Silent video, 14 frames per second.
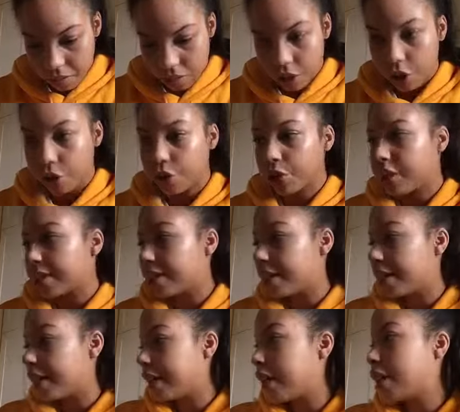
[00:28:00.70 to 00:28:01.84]
so you
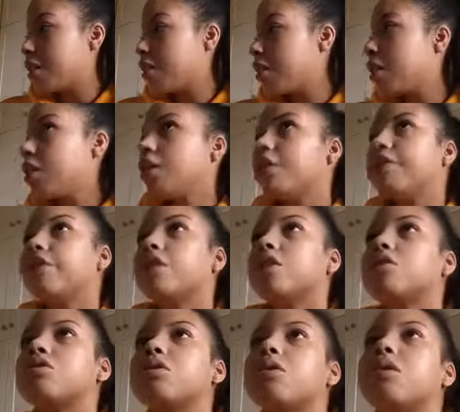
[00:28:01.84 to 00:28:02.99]
see for
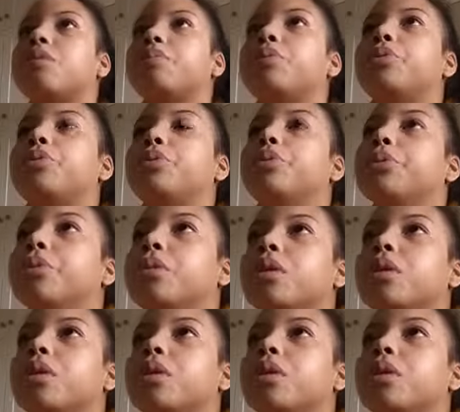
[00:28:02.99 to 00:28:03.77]
example